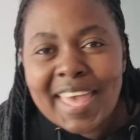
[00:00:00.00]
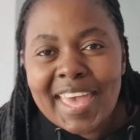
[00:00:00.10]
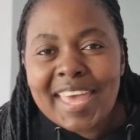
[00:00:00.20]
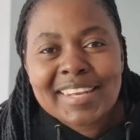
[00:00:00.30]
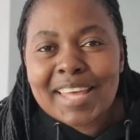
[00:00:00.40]

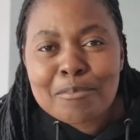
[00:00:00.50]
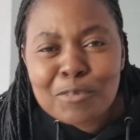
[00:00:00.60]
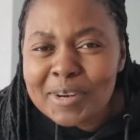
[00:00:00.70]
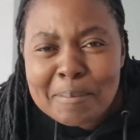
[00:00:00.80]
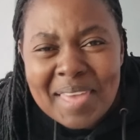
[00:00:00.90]
and
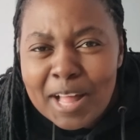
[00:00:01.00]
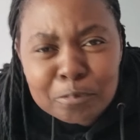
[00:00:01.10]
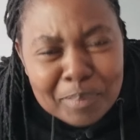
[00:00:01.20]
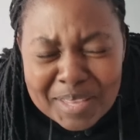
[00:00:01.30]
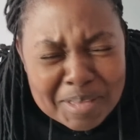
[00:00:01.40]
I'm going to be
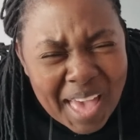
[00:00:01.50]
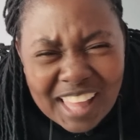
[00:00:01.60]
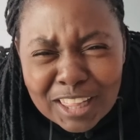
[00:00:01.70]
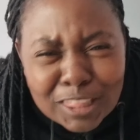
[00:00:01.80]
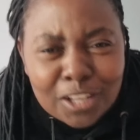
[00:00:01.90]
helping
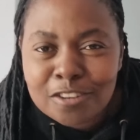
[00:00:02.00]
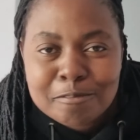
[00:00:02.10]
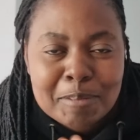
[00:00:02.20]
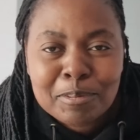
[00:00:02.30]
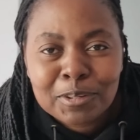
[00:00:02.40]
a lot
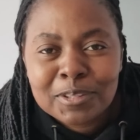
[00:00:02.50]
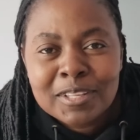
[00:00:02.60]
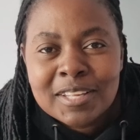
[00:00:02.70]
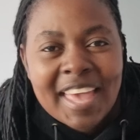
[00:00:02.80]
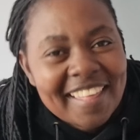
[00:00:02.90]
of people.
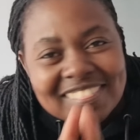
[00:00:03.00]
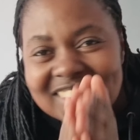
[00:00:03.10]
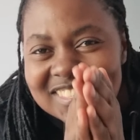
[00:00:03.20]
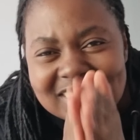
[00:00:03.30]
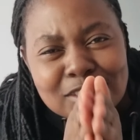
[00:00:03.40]
And
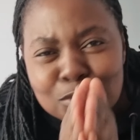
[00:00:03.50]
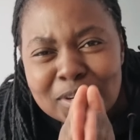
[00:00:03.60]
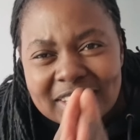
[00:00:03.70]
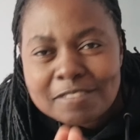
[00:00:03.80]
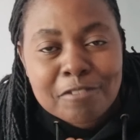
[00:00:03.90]
this is
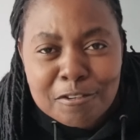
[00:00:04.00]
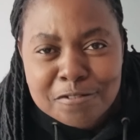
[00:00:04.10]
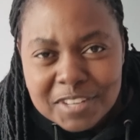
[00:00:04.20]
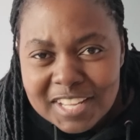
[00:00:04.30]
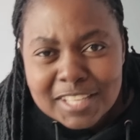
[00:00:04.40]
really for
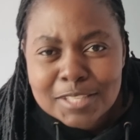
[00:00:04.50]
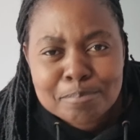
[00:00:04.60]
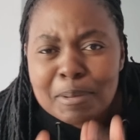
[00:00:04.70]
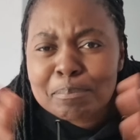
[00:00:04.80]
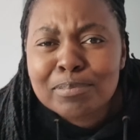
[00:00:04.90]
free.
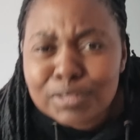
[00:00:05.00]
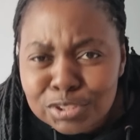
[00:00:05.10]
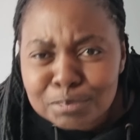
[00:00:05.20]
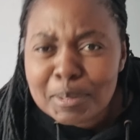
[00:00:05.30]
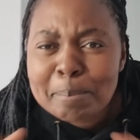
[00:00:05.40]
People
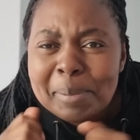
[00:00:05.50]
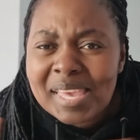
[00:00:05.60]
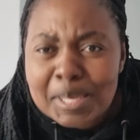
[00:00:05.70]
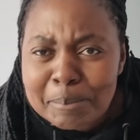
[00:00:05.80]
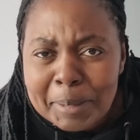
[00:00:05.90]
should be
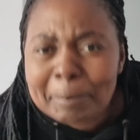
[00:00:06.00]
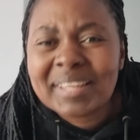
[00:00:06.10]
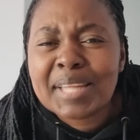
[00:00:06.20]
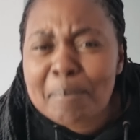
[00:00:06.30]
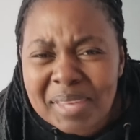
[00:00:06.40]
paying me,
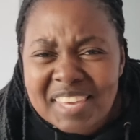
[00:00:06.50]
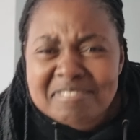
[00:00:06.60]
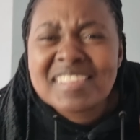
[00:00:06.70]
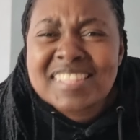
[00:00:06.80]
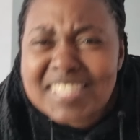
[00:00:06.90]
but I'm
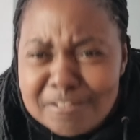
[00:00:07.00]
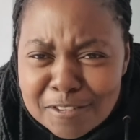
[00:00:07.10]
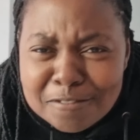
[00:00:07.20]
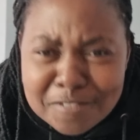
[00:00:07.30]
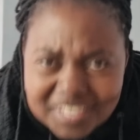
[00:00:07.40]
giving this
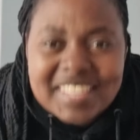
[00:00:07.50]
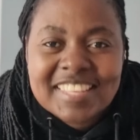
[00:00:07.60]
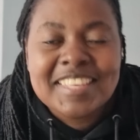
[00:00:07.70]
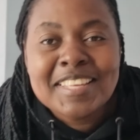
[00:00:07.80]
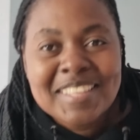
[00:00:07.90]
for free.
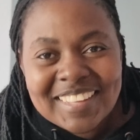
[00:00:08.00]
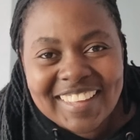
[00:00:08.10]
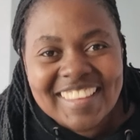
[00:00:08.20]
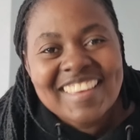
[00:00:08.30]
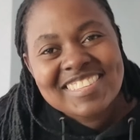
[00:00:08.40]

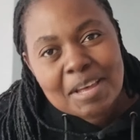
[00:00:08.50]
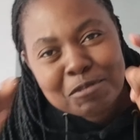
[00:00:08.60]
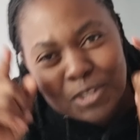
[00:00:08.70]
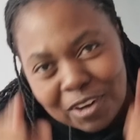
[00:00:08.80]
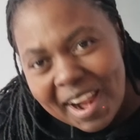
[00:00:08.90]

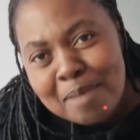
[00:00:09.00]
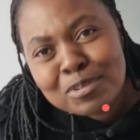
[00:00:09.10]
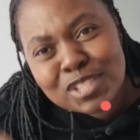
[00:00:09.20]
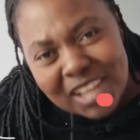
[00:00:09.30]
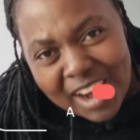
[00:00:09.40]

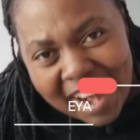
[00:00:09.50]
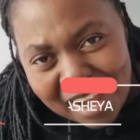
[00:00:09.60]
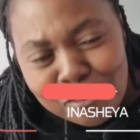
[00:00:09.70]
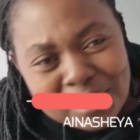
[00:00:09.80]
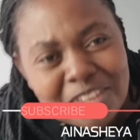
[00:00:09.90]
Subscribe,
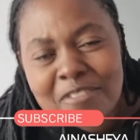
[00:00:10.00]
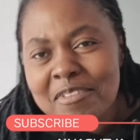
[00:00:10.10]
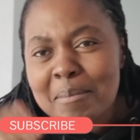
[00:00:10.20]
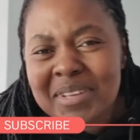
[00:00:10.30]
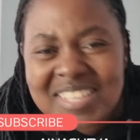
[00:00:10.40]
share with your
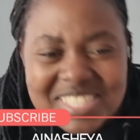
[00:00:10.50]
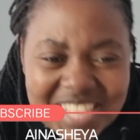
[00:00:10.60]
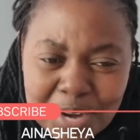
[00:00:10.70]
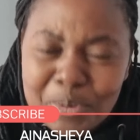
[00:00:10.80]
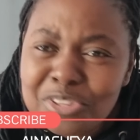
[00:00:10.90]
family,
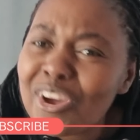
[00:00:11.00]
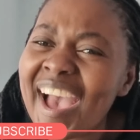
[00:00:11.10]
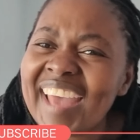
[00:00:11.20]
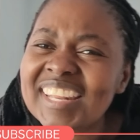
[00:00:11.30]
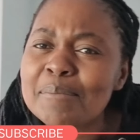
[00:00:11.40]
share with your
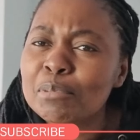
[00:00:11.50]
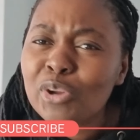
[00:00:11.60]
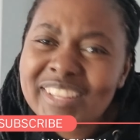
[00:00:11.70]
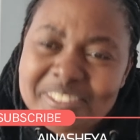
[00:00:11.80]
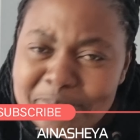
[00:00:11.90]

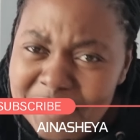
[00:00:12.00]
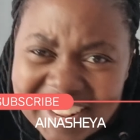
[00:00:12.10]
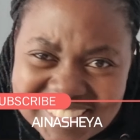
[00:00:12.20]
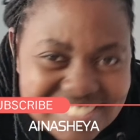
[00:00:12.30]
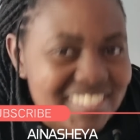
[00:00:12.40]
unemployed
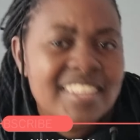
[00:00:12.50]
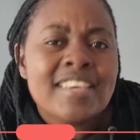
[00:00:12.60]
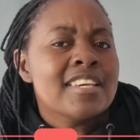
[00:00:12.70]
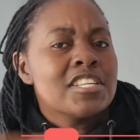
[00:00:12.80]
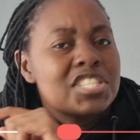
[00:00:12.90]
friends,
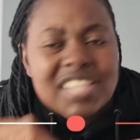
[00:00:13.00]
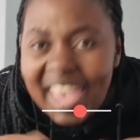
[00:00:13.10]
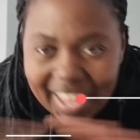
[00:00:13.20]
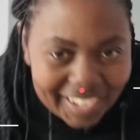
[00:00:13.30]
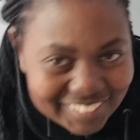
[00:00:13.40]

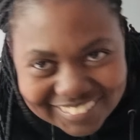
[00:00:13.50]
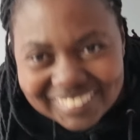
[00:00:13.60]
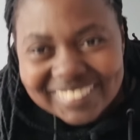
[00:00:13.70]
share.